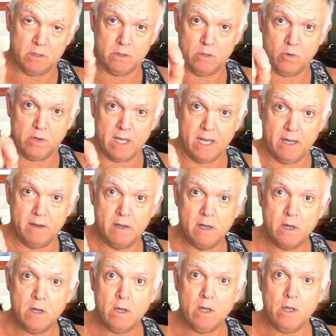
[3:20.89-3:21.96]
Okay,
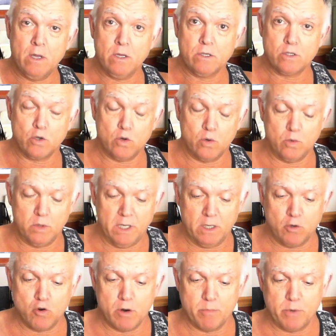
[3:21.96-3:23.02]
so the
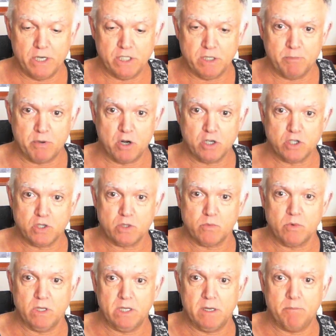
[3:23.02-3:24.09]
incorporation part's
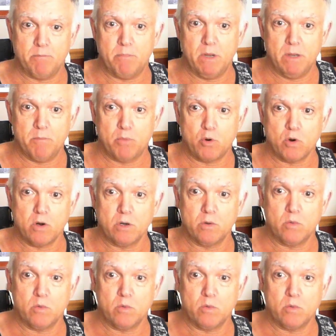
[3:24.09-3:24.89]
really important.